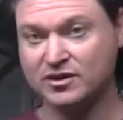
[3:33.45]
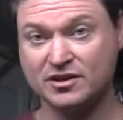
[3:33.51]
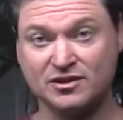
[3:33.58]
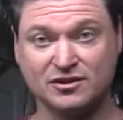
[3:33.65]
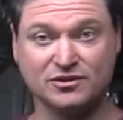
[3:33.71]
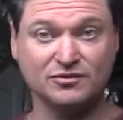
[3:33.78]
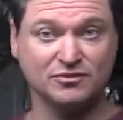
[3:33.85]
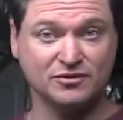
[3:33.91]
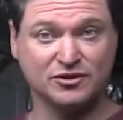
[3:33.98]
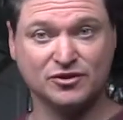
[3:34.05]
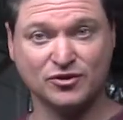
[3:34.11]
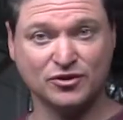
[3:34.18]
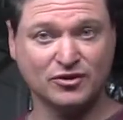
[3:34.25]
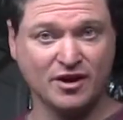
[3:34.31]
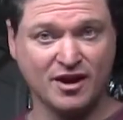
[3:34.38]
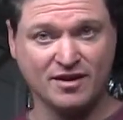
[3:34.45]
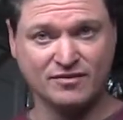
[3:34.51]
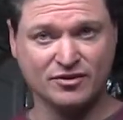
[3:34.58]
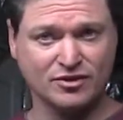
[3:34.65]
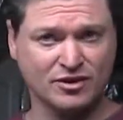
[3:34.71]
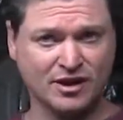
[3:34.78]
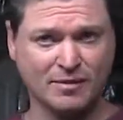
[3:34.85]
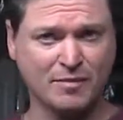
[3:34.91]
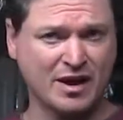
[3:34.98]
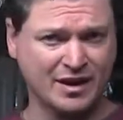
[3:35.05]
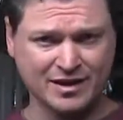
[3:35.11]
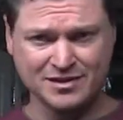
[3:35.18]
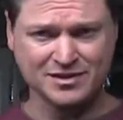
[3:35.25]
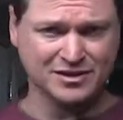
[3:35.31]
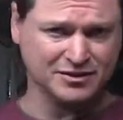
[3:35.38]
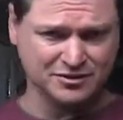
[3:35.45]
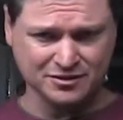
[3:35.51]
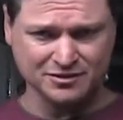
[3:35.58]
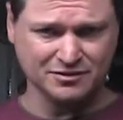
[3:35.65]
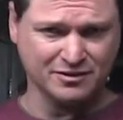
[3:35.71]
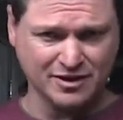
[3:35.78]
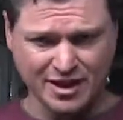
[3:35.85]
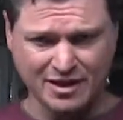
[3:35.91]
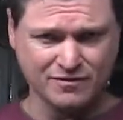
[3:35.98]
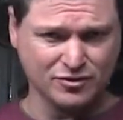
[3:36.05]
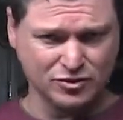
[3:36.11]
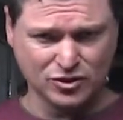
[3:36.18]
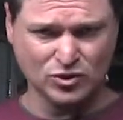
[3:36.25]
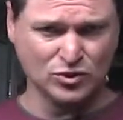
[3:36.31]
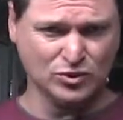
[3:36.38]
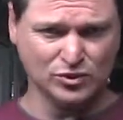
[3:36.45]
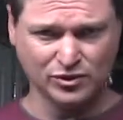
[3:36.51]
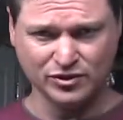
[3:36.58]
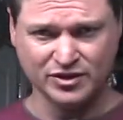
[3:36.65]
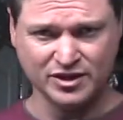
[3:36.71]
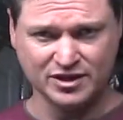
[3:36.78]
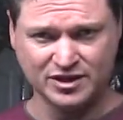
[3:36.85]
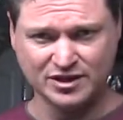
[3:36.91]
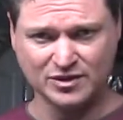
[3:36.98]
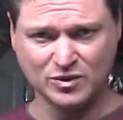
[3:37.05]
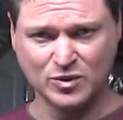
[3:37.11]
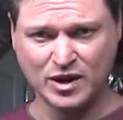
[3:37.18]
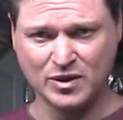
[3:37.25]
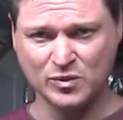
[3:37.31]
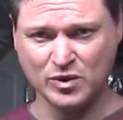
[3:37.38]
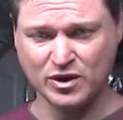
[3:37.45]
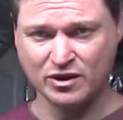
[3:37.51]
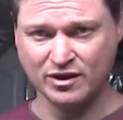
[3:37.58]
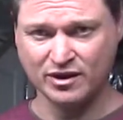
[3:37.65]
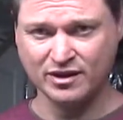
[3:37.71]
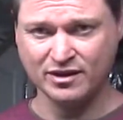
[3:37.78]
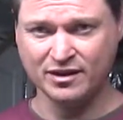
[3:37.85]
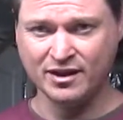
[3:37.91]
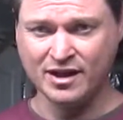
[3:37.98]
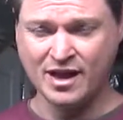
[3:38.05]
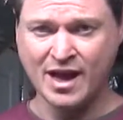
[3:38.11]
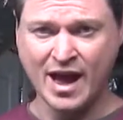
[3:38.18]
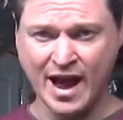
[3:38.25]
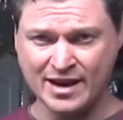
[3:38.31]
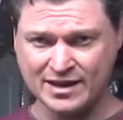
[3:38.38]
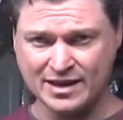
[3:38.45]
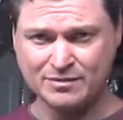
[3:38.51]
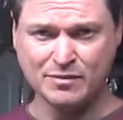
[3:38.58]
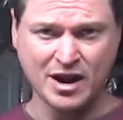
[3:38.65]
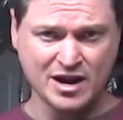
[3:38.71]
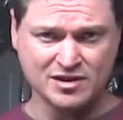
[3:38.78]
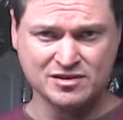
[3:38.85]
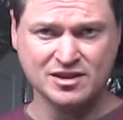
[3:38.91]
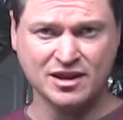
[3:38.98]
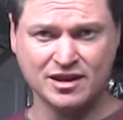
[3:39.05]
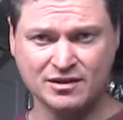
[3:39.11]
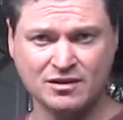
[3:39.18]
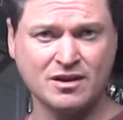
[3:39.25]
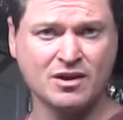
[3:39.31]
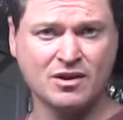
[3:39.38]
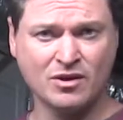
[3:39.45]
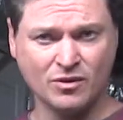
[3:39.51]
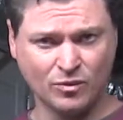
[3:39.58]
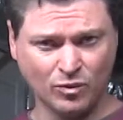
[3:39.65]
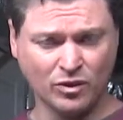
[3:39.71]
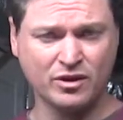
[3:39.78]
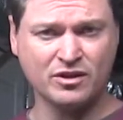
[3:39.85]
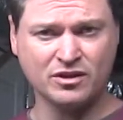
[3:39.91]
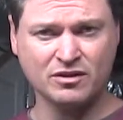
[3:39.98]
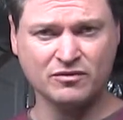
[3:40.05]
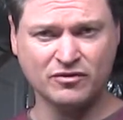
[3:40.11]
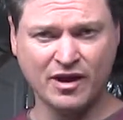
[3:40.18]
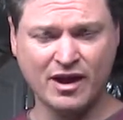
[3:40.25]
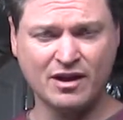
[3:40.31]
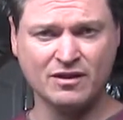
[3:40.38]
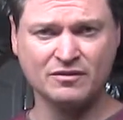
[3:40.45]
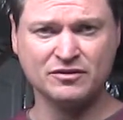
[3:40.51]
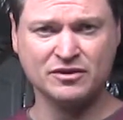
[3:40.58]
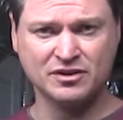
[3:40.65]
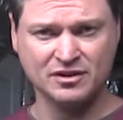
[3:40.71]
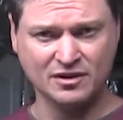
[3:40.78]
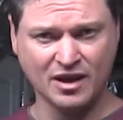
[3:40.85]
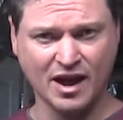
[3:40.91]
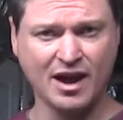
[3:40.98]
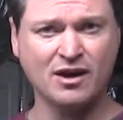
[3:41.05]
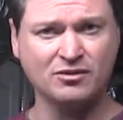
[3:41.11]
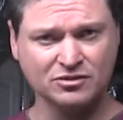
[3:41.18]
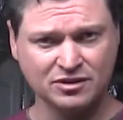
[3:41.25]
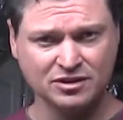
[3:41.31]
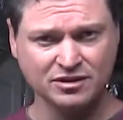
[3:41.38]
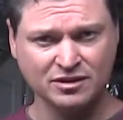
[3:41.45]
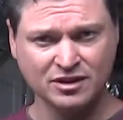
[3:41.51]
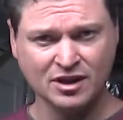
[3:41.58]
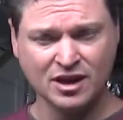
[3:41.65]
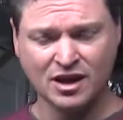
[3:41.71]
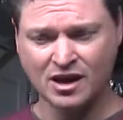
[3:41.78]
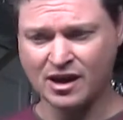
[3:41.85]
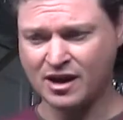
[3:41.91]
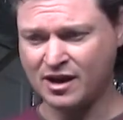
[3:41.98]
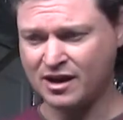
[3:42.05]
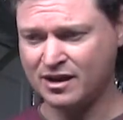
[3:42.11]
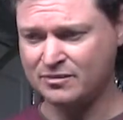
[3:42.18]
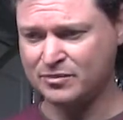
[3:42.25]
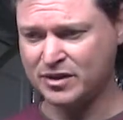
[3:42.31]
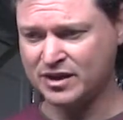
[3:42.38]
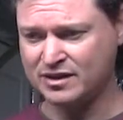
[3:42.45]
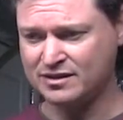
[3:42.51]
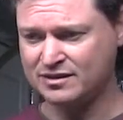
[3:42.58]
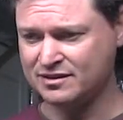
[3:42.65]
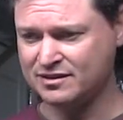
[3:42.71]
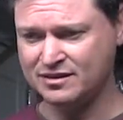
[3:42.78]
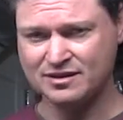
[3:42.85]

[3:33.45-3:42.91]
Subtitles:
just screwdriver, and I made this little lever tool that didn't quite work, and I did manage to get one of the valves out, but